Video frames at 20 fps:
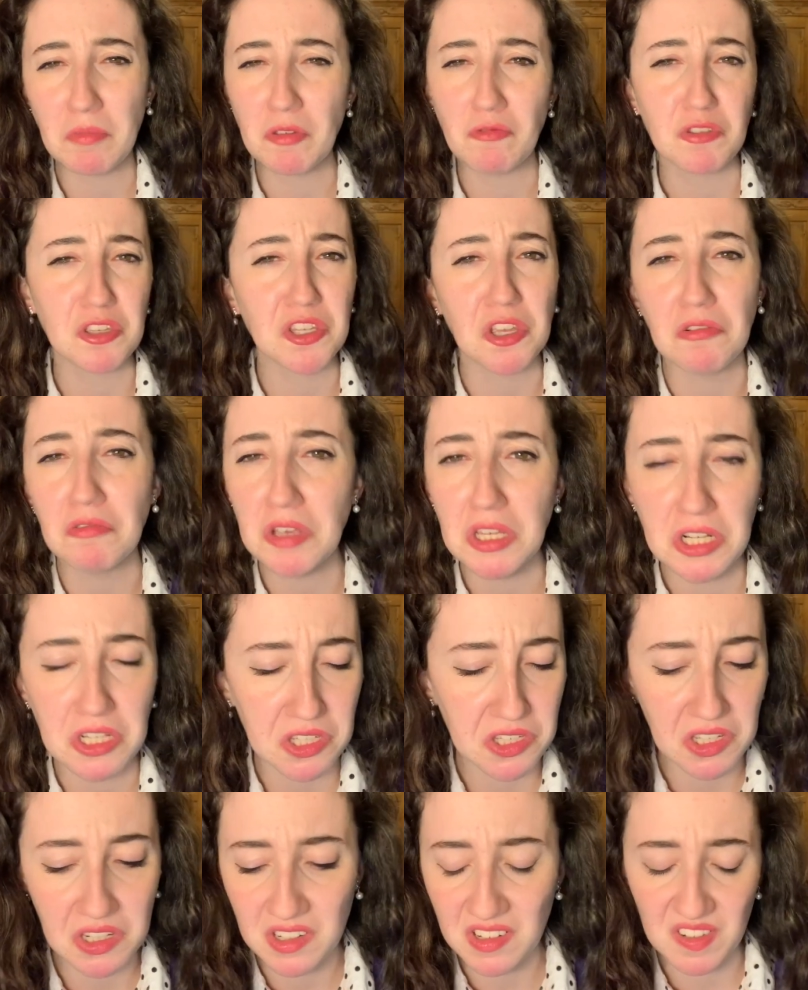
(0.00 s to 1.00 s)
He was so
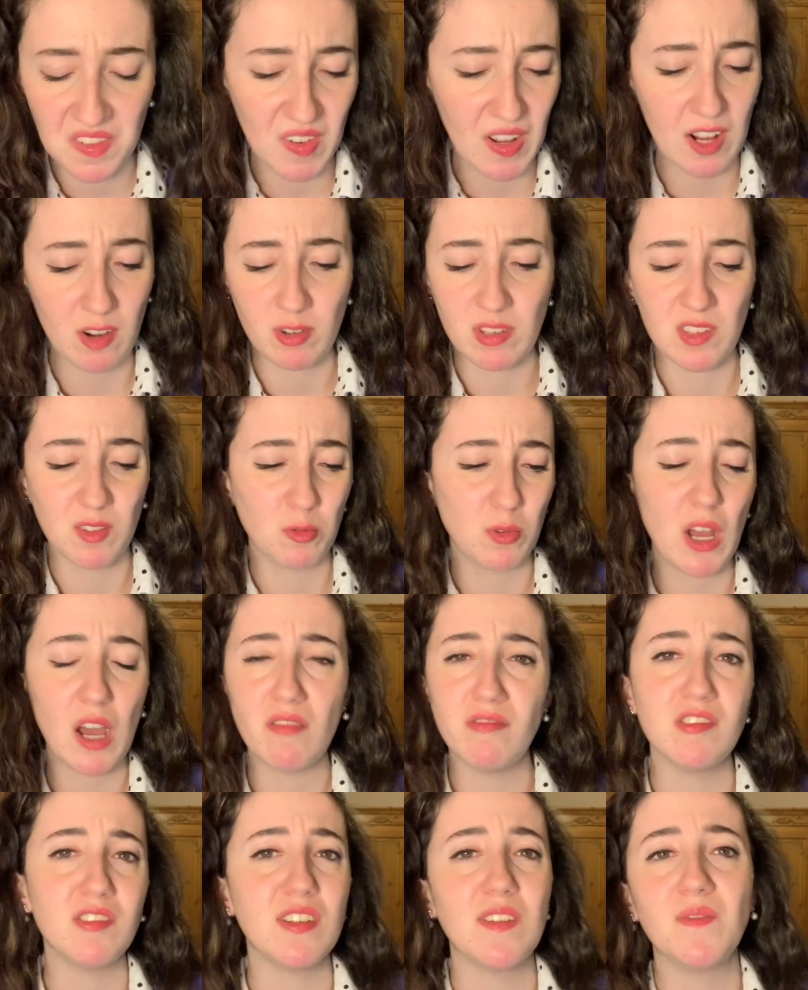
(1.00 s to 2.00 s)
innocent and now he's all
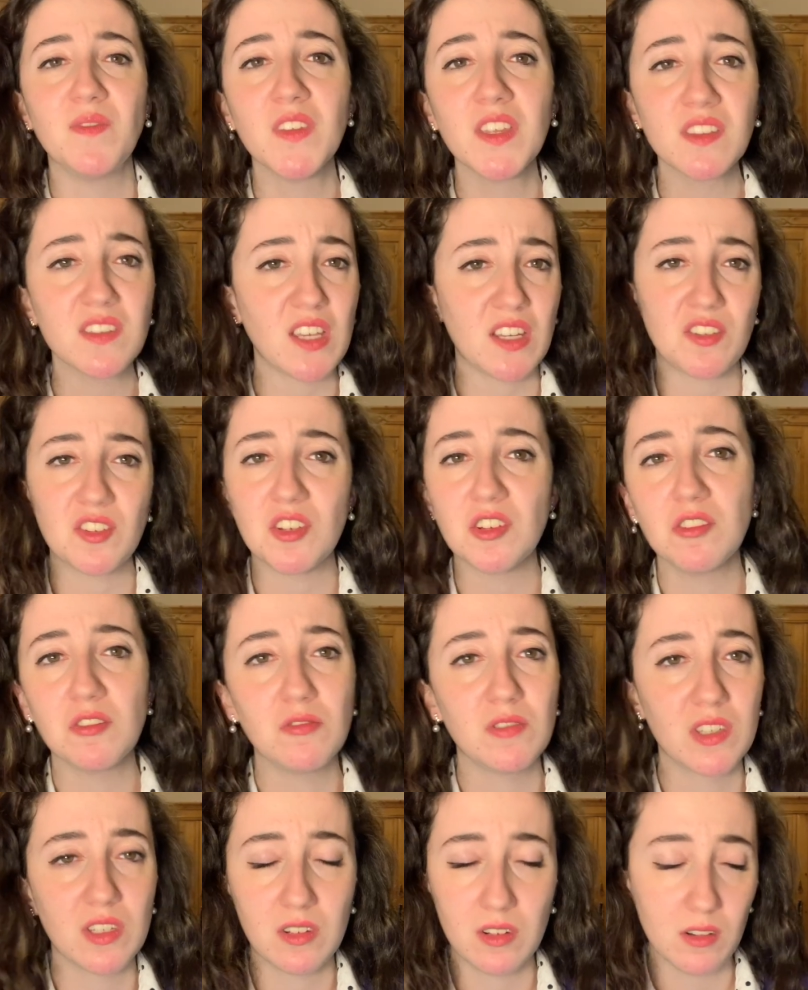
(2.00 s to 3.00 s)
covered in
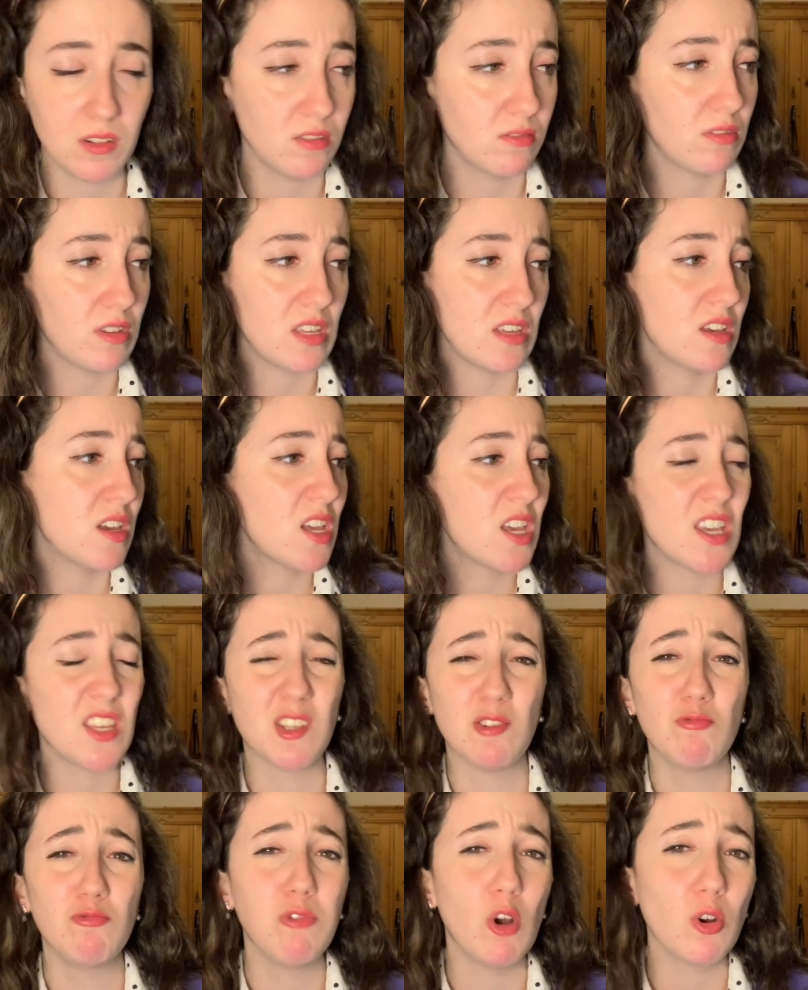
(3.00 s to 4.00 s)
tattoos and oh, he's
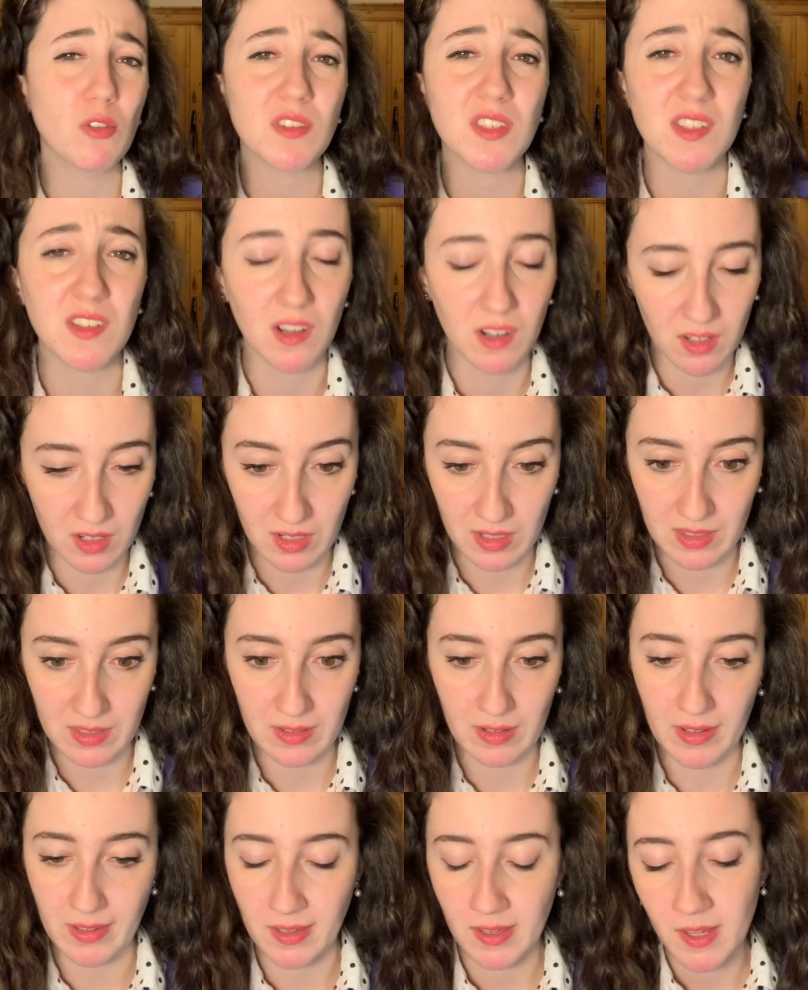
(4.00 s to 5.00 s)
a rock star. And it's
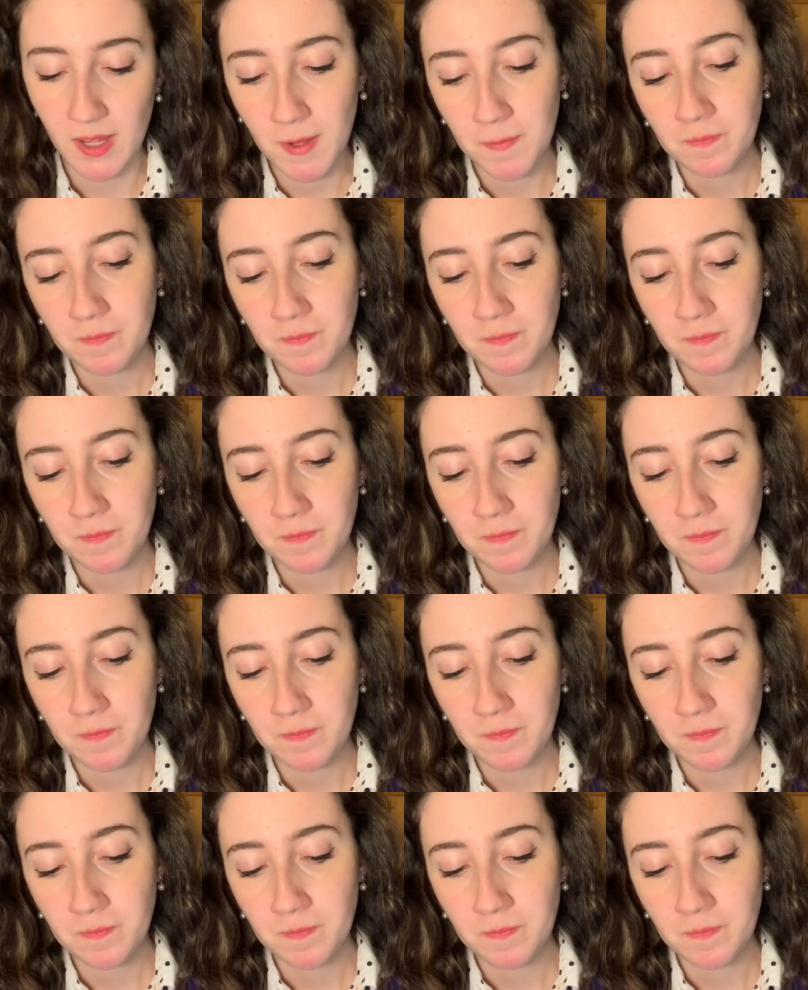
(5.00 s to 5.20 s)
like,